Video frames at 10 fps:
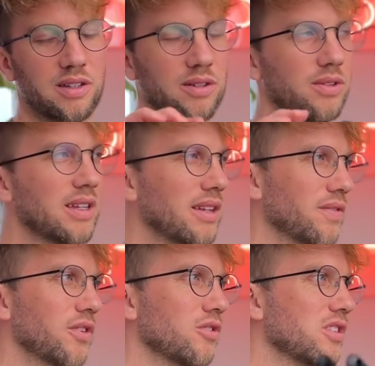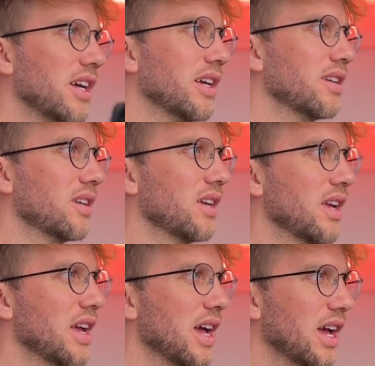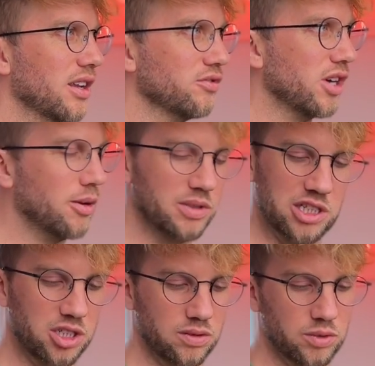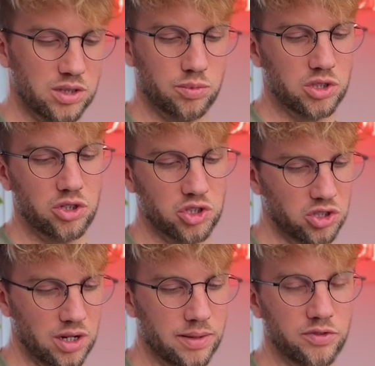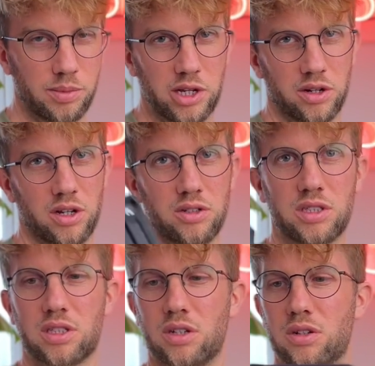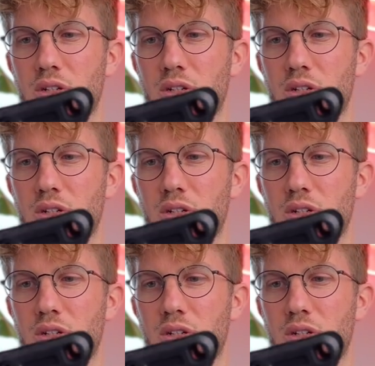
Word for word: they didn't feel great, and the rail position was was too stood up for me on those. So.